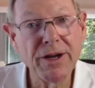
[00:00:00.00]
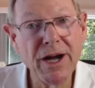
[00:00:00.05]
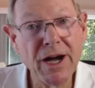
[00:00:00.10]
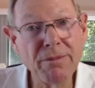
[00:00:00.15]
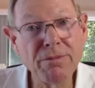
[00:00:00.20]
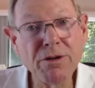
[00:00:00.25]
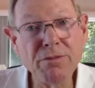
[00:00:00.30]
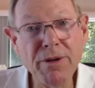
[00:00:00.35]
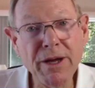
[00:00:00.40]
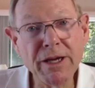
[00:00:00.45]

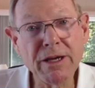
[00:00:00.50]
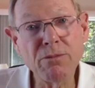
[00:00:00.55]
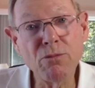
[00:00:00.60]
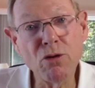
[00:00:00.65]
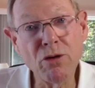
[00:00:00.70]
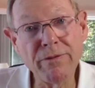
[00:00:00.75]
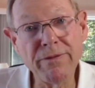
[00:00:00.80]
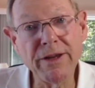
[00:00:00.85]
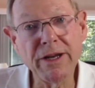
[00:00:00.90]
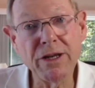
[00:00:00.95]
I'll be making
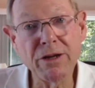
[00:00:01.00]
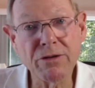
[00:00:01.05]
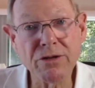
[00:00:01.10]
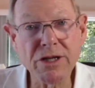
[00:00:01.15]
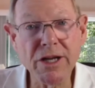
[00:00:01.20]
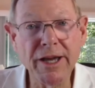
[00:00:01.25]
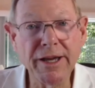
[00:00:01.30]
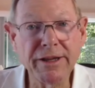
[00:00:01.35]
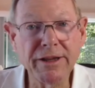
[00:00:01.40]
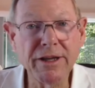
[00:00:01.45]
more videos
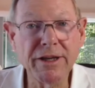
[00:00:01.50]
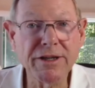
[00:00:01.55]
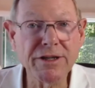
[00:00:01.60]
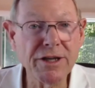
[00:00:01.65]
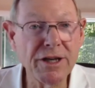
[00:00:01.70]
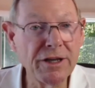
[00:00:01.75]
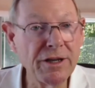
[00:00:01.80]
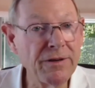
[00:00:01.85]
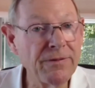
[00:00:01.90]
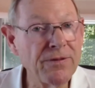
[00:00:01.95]
like this,
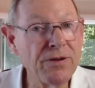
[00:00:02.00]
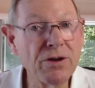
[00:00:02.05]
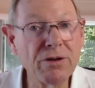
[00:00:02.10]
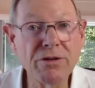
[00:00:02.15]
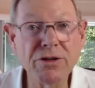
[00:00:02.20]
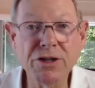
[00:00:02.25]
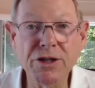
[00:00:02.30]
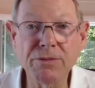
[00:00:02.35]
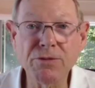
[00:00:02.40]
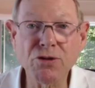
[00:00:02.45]
and if
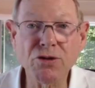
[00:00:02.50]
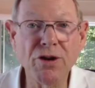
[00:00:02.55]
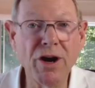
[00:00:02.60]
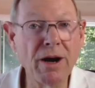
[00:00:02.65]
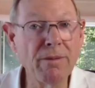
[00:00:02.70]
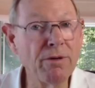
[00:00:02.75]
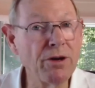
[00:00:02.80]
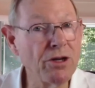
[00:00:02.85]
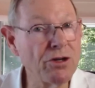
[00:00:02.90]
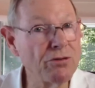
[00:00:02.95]
you're a
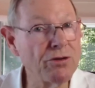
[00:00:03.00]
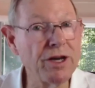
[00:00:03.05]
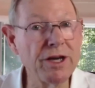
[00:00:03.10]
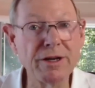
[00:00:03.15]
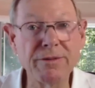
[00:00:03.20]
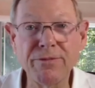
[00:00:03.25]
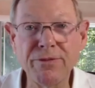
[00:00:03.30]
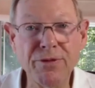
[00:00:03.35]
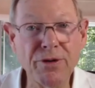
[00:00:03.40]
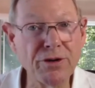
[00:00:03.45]
subscriber, you get
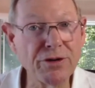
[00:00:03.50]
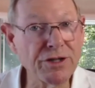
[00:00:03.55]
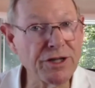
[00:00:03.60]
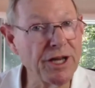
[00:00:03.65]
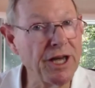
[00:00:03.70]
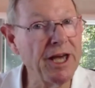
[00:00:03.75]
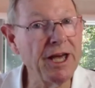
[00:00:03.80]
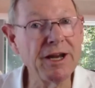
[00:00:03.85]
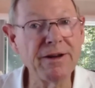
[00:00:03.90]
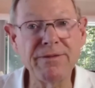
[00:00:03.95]
them first
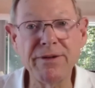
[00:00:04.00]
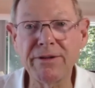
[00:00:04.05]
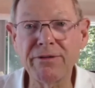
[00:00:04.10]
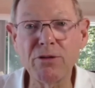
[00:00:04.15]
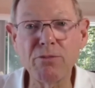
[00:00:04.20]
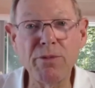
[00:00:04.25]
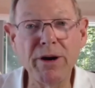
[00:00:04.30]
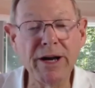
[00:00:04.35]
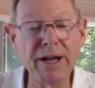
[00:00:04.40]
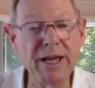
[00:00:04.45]
ahead of
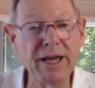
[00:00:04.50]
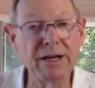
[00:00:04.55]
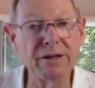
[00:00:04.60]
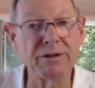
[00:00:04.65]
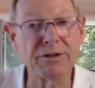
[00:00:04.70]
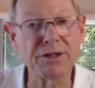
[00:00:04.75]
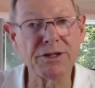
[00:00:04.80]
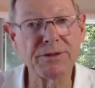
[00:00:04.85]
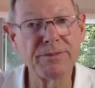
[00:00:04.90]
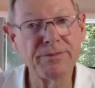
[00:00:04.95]
everybody
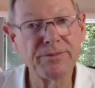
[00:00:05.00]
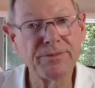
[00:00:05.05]
else.